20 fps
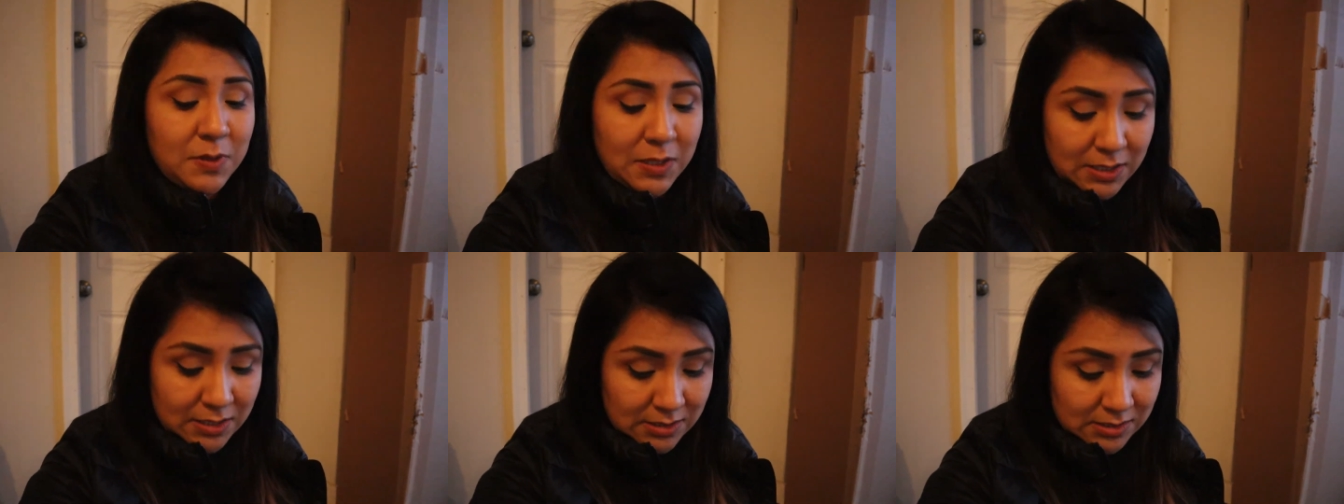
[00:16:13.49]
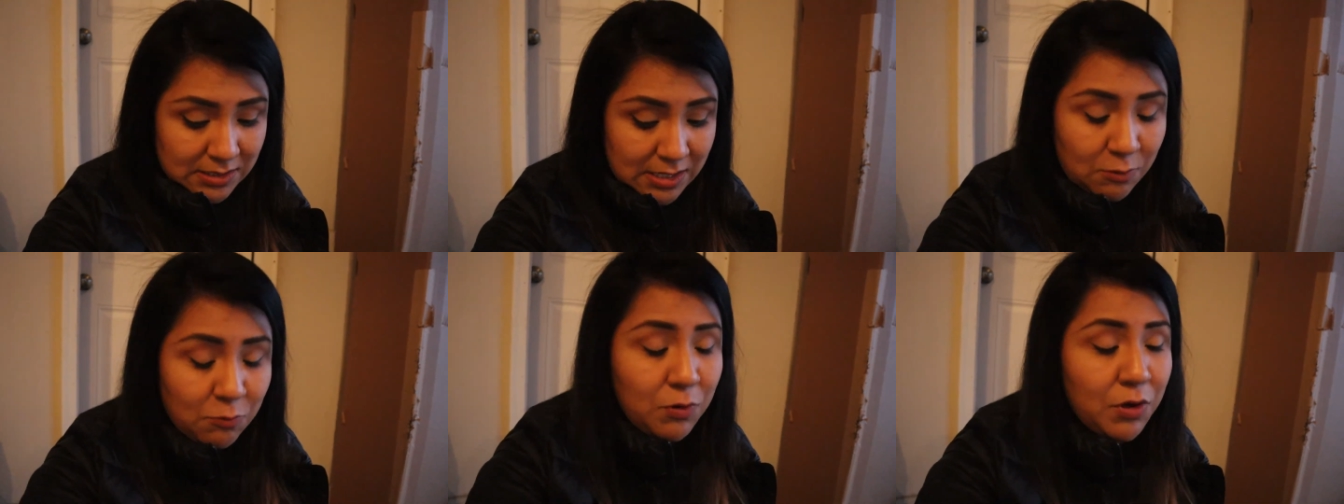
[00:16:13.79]

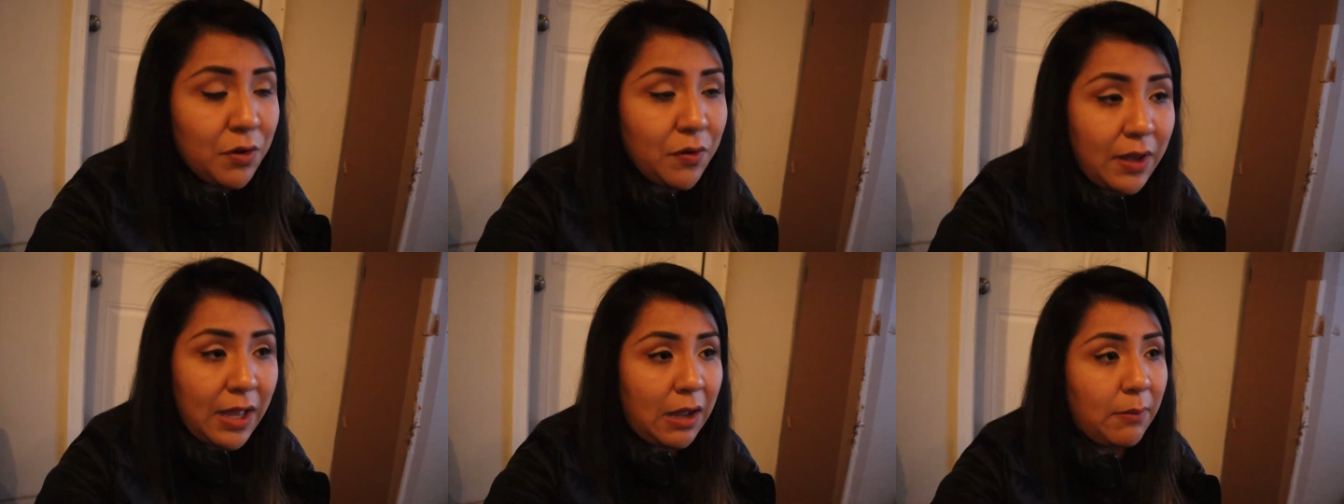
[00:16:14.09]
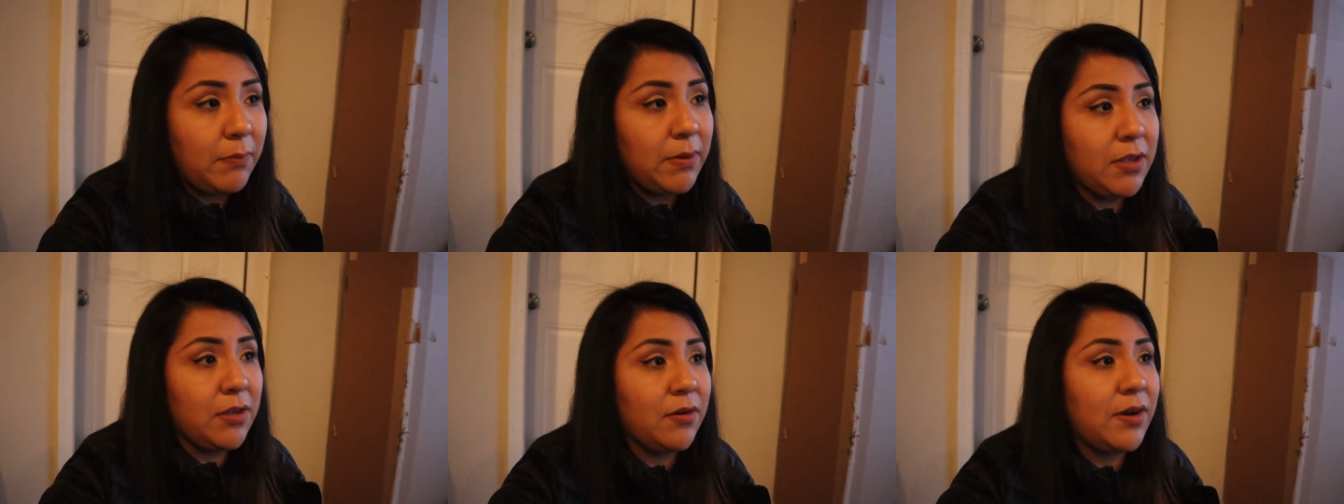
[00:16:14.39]
because it will
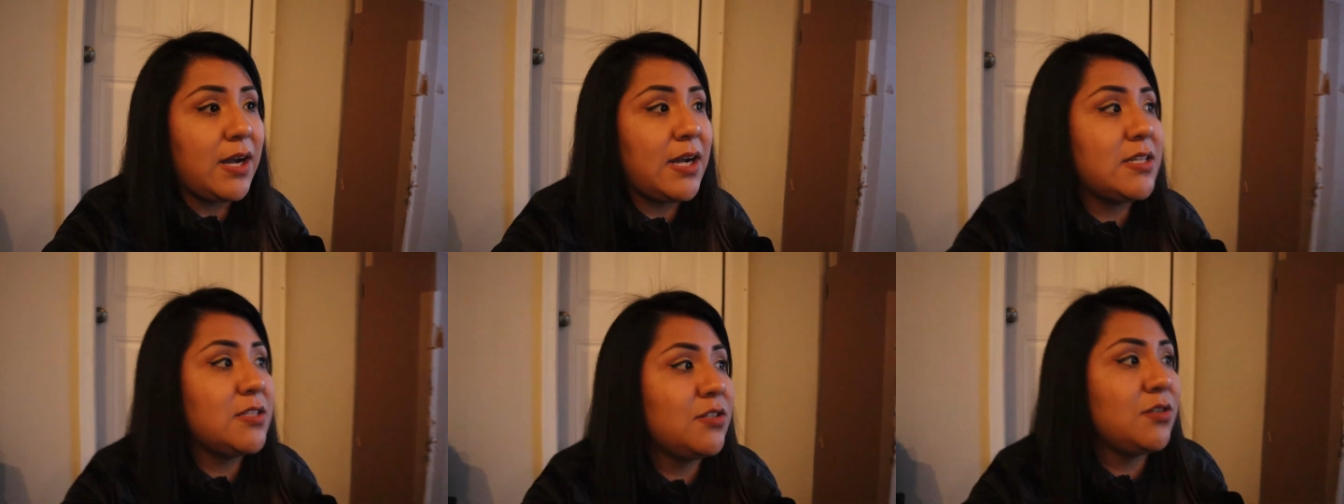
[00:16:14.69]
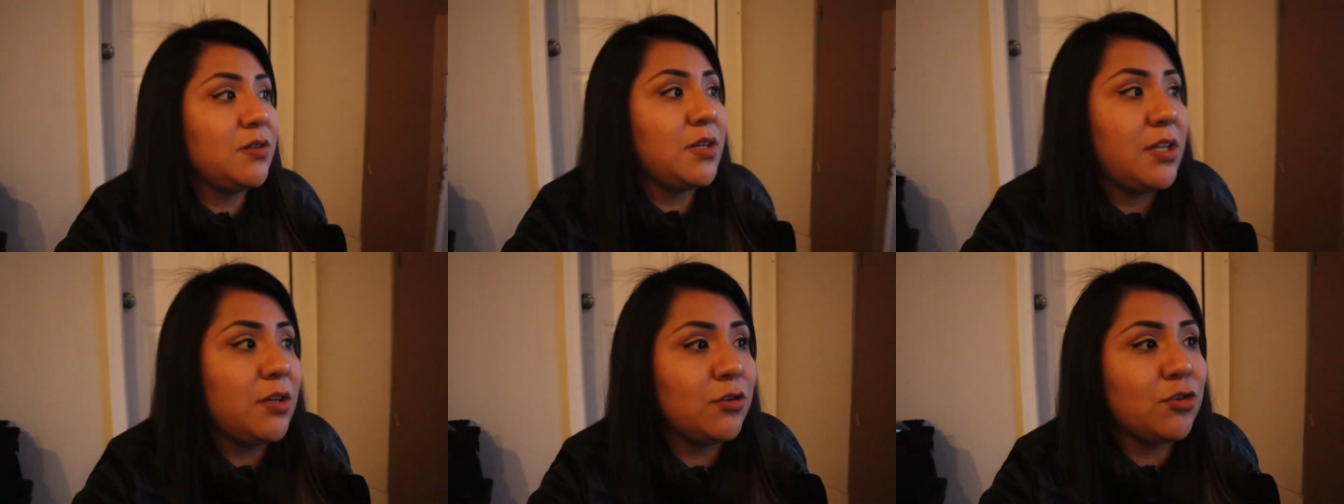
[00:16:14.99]
happen you guys
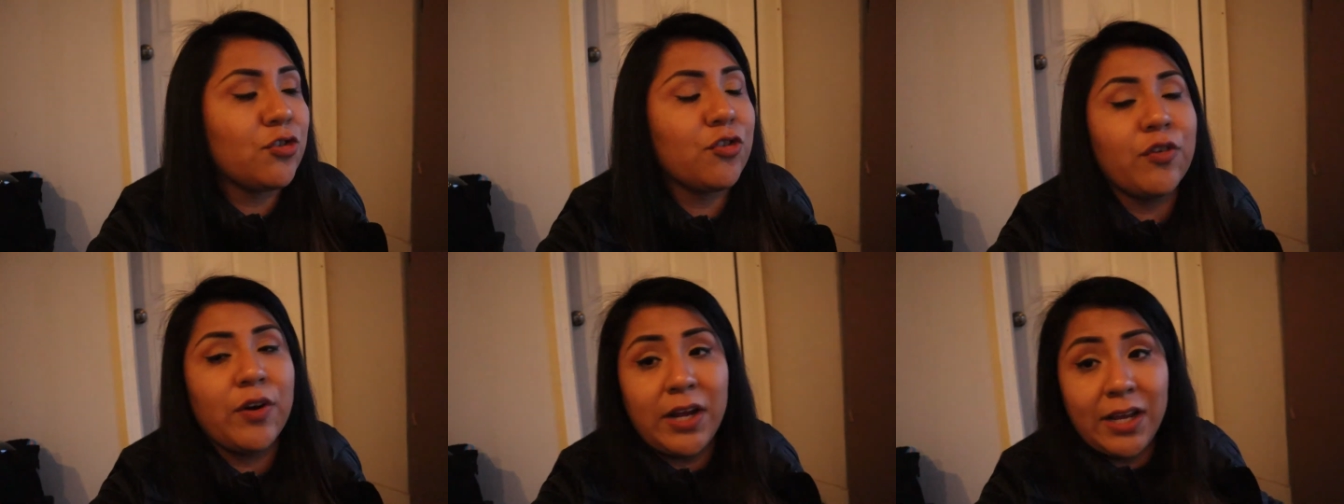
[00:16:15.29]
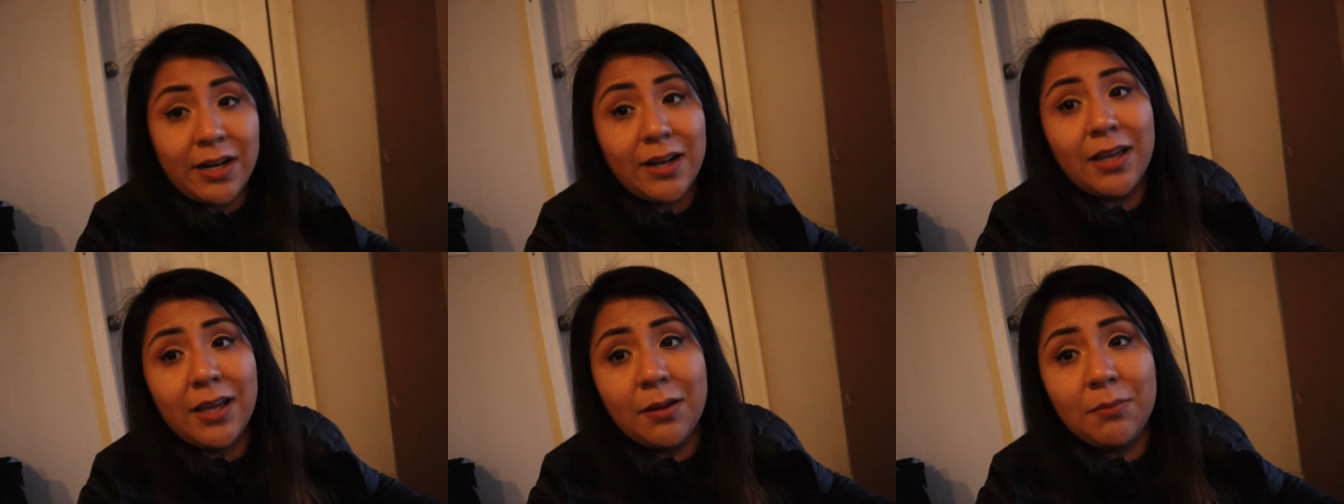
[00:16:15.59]
you need to
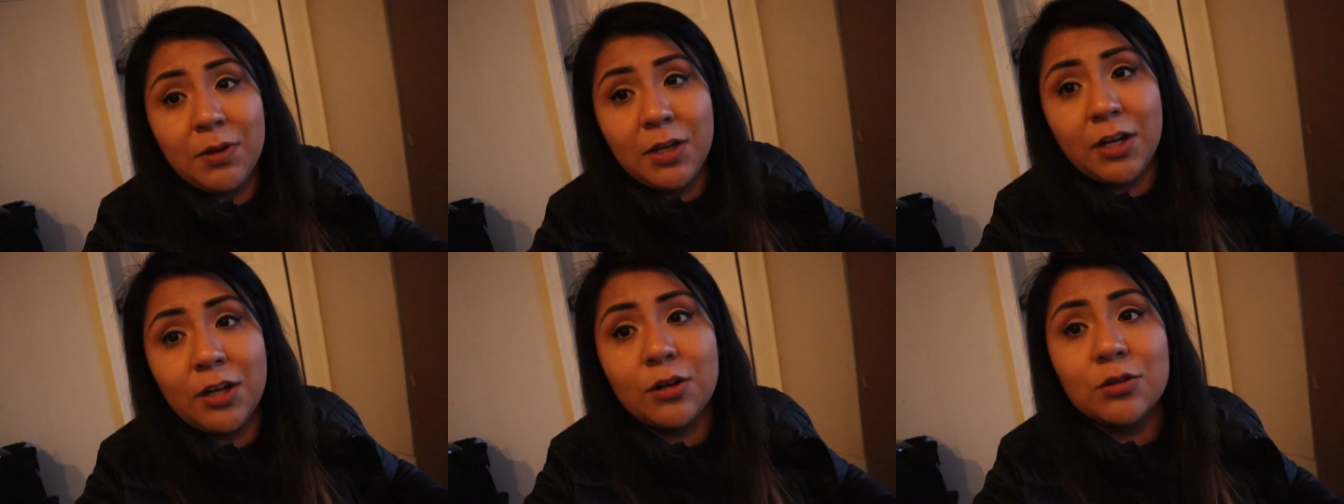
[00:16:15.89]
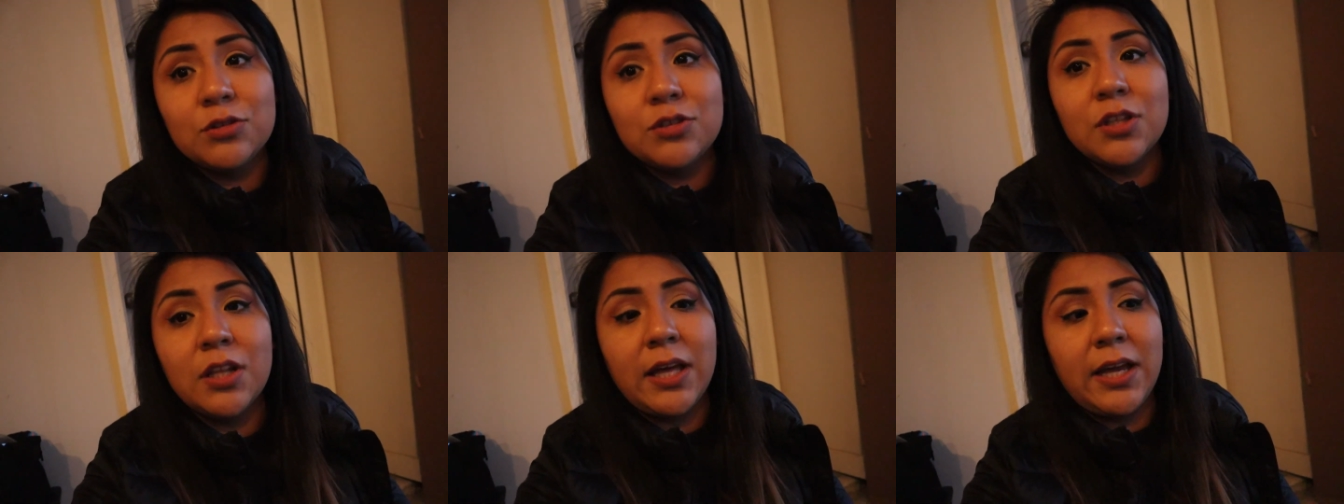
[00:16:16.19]
train him you
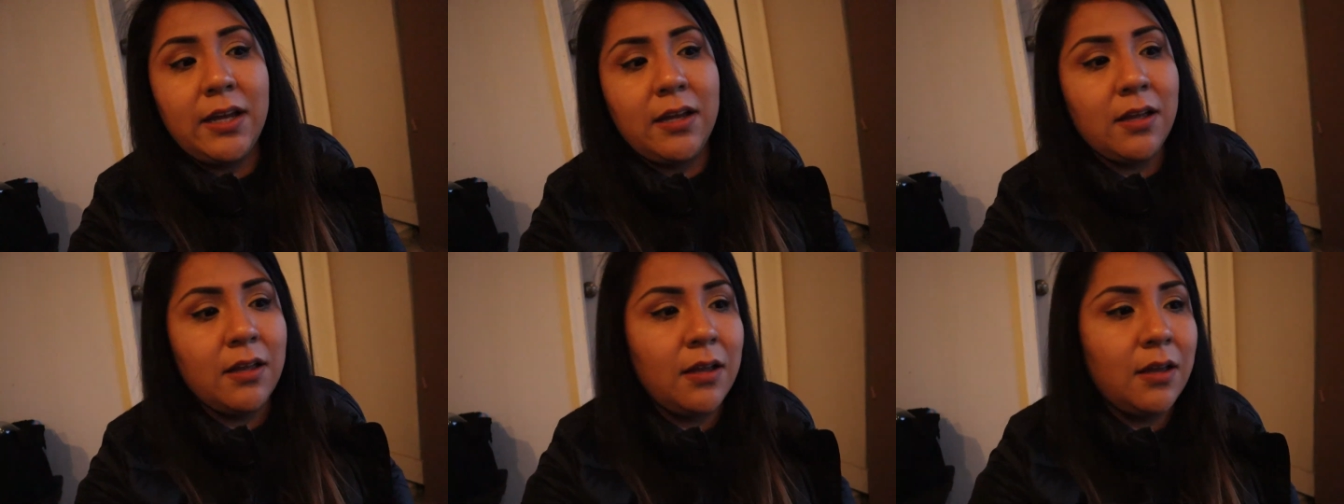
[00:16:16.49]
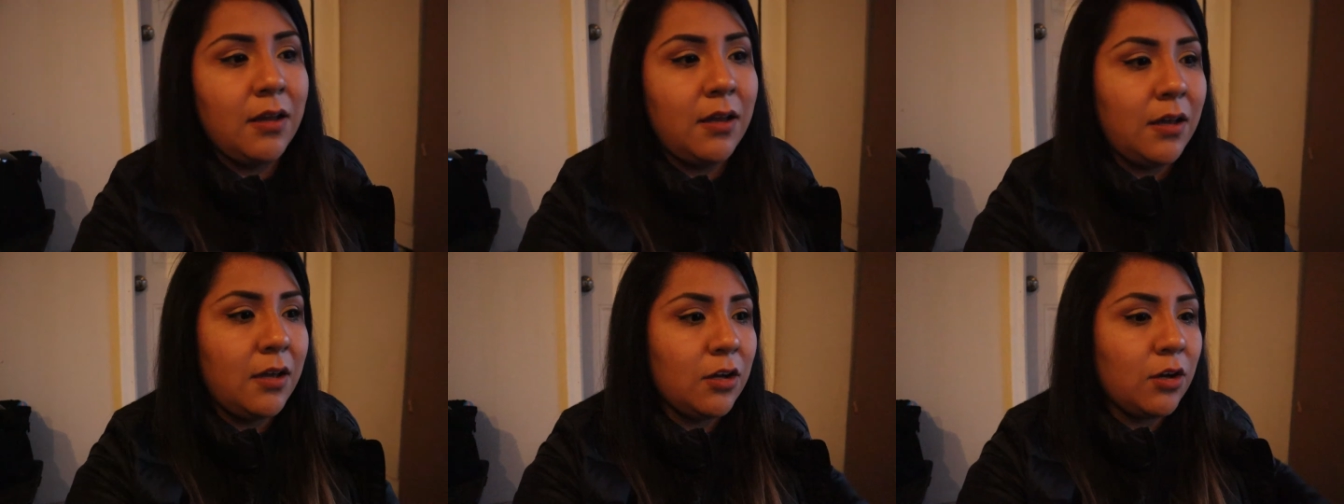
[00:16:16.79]
know to like
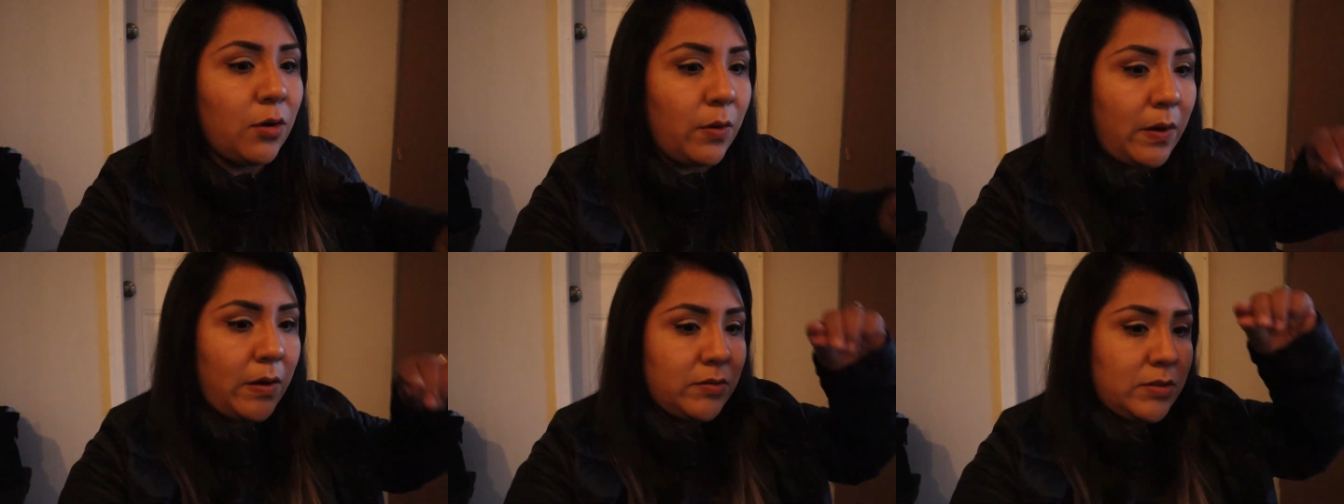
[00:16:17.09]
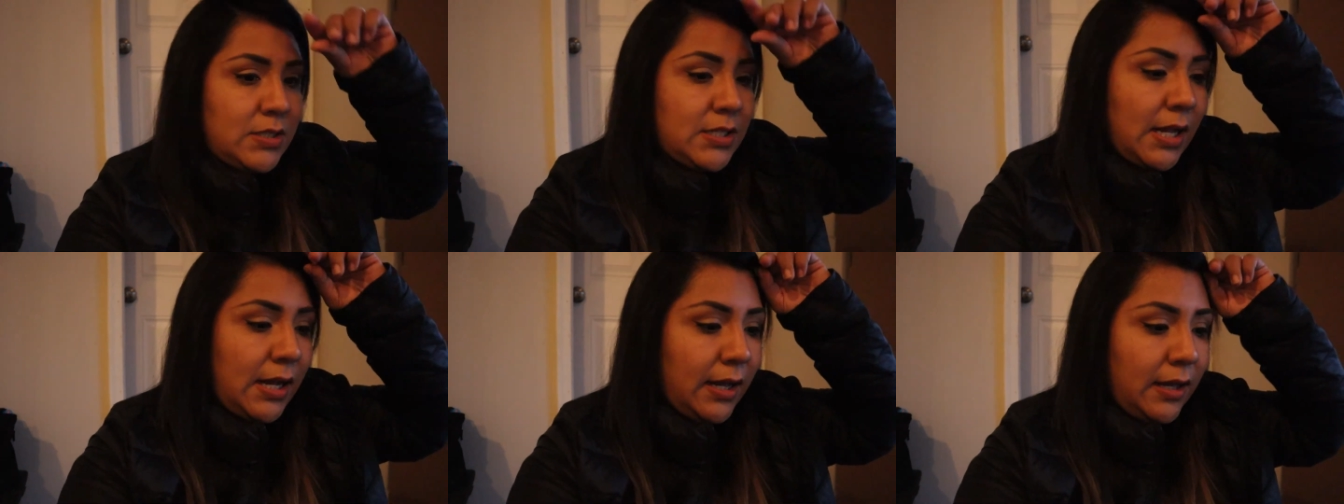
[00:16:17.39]
go
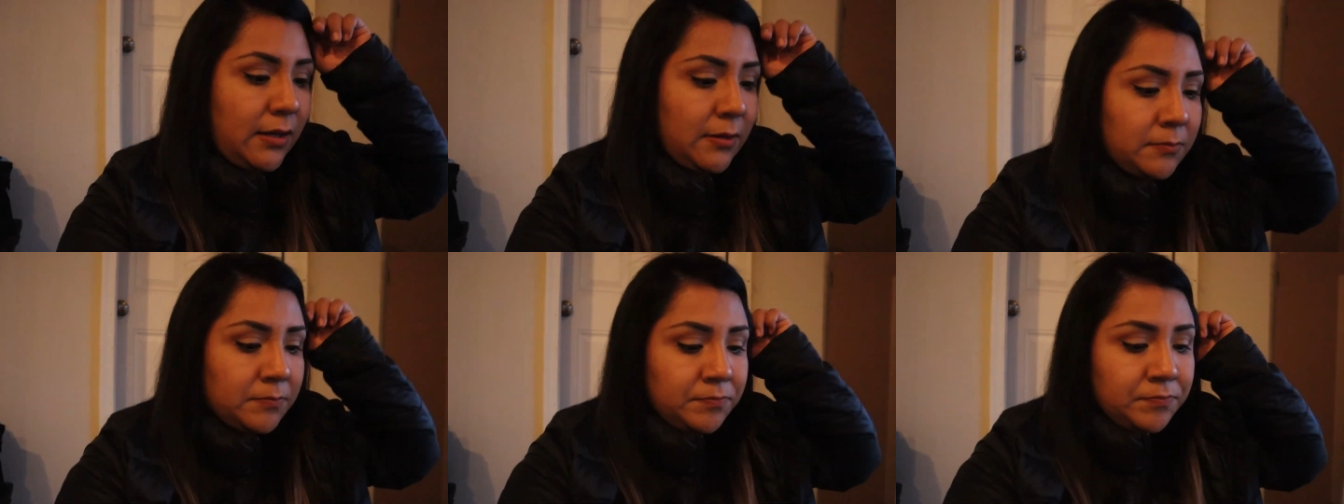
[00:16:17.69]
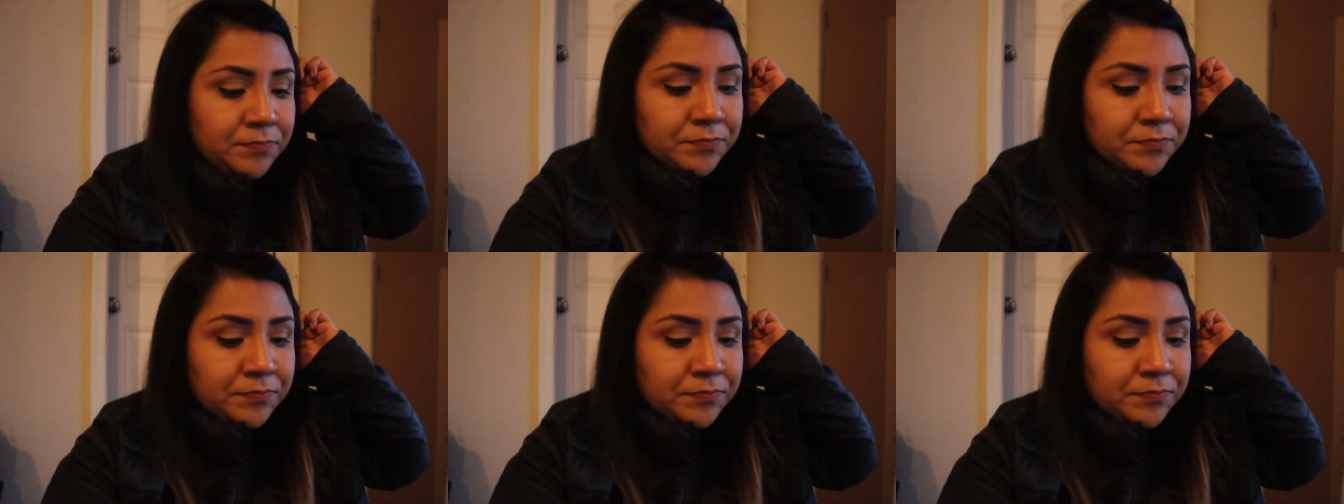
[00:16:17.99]
outside